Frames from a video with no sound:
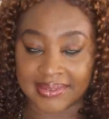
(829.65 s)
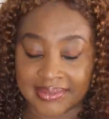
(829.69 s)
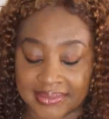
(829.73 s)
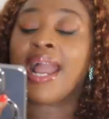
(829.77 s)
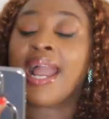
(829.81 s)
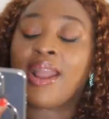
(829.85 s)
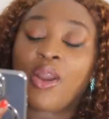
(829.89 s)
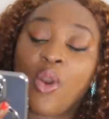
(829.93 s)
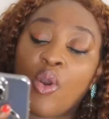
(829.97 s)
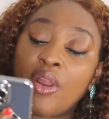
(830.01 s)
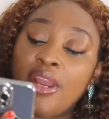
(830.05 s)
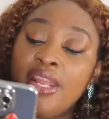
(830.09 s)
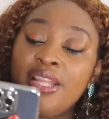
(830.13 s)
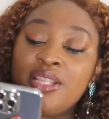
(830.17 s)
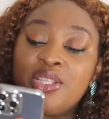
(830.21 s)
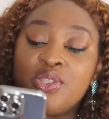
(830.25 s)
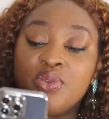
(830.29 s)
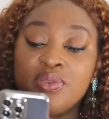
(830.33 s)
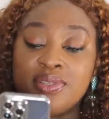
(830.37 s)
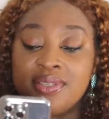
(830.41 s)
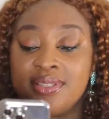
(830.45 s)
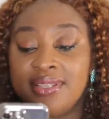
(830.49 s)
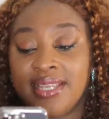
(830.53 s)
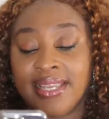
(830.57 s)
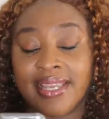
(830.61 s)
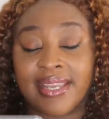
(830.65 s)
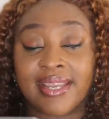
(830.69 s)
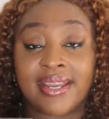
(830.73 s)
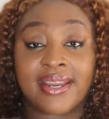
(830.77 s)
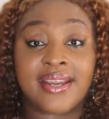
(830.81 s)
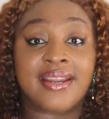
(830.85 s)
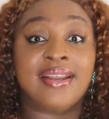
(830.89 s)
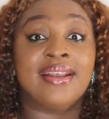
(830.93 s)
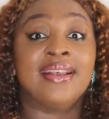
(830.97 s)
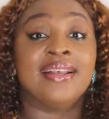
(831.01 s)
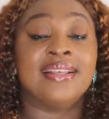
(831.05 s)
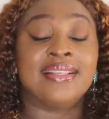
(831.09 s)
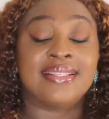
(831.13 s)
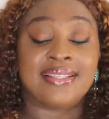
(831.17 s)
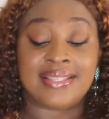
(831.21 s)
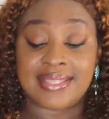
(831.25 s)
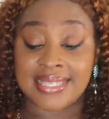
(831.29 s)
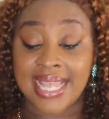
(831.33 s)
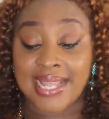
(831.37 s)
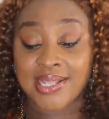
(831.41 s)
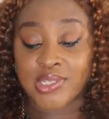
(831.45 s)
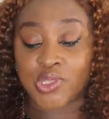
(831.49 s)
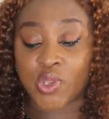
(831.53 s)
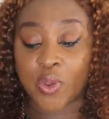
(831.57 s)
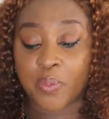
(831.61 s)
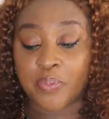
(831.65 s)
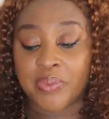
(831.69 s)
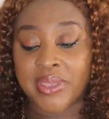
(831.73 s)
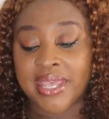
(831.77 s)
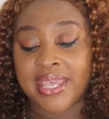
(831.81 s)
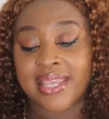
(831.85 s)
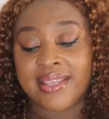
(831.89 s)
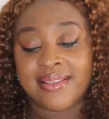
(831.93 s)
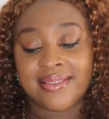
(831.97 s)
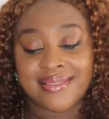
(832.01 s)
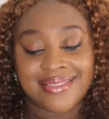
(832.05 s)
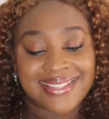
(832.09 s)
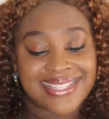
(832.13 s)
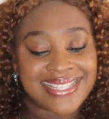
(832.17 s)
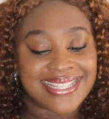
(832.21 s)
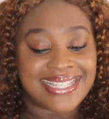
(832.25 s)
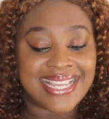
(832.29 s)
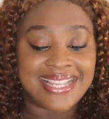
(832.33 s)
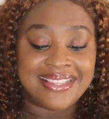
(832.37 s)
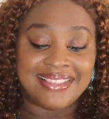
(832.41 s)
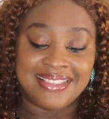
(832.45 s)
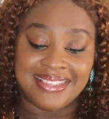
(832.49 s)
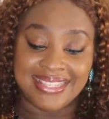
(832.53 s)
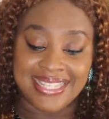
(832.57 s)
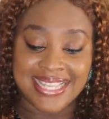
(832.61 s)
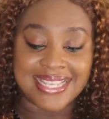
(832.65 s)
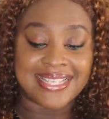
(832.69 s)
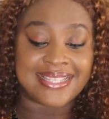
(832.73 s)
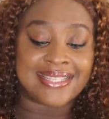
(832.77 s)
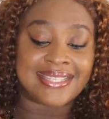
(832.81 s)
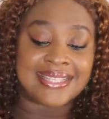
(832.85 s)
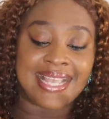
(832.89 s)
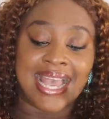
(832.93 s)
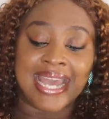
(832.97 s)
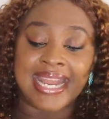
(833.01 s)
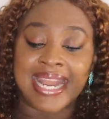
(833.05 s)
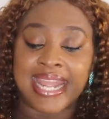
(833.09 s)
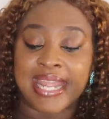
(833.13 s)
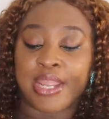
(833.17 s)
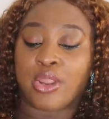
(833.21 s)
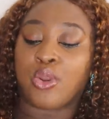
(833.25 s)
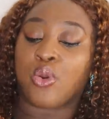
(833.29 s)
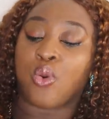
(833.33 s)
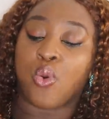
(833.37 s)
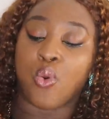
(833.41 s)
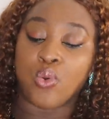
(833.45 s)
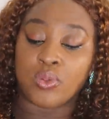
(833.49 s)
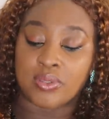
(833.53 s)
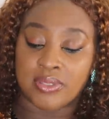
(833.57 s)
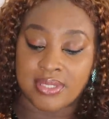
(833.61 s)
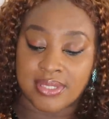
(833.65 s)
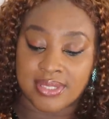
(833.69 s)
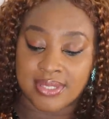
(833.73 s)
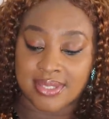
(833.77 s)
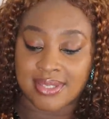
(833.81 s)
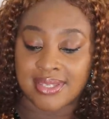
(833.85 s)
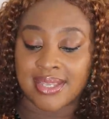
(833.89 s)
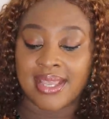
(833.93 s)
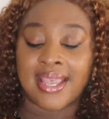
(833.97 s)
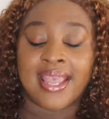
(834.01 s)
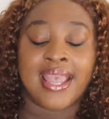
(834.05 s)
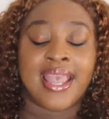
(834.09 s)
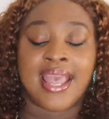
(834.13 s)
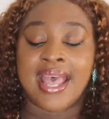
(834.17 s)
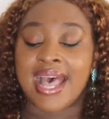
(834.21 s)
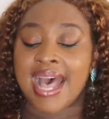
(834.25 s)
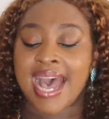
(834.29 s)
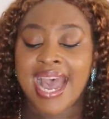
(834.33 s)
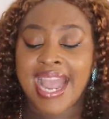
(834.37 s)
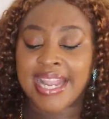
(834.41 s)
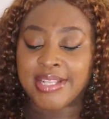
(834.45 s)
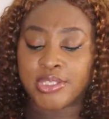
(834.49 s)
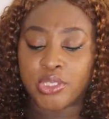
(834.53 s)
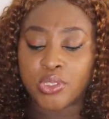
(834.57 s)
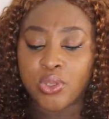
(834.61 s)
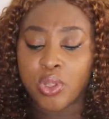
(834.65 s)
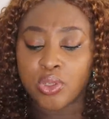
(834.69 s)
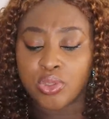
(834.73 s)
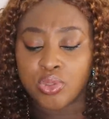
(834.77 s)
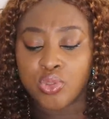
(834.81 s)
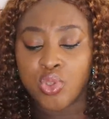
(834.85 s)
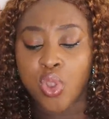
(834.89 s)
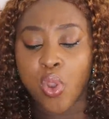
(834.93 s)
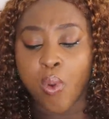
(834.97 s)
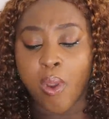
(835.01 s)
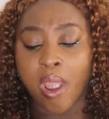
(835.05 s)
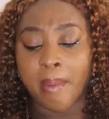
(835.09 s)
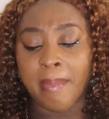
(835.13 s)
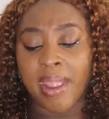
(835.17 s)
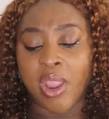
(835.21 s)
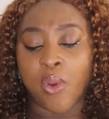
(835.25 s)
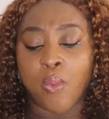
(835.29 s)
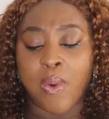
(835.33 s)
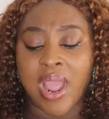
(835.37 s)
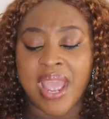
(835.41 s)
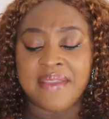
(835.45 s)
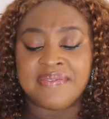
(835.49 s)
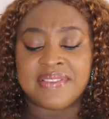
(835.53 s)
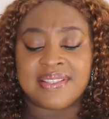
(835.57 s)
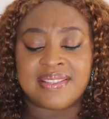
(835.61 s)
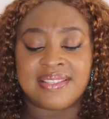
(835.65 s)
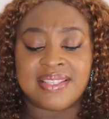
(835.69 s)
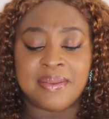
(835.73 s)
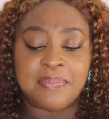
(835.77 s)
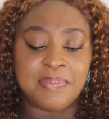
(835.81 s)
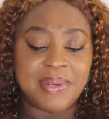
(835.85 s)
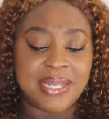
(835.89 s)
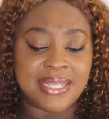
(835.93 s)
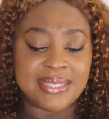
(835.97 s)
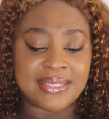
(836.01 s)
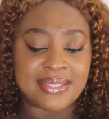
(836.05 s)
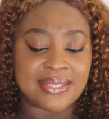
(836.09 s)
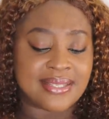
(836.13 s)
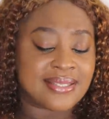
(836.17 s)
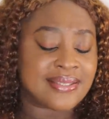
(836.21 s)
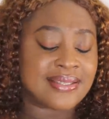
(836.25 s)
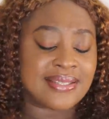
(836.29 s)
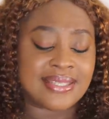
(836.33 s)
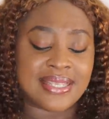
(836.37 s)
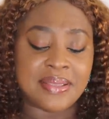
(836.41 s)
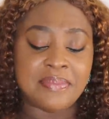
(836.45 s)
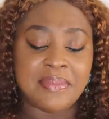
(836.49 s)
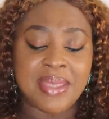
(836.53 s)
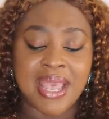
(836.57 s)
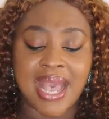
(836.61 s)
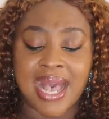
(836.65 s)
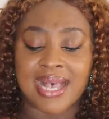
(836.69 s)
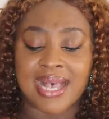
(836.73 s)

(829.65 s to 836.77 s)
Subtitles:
According to Zeke, Saint Obi said this, and I quote, "I do not know why my wife's siblings see me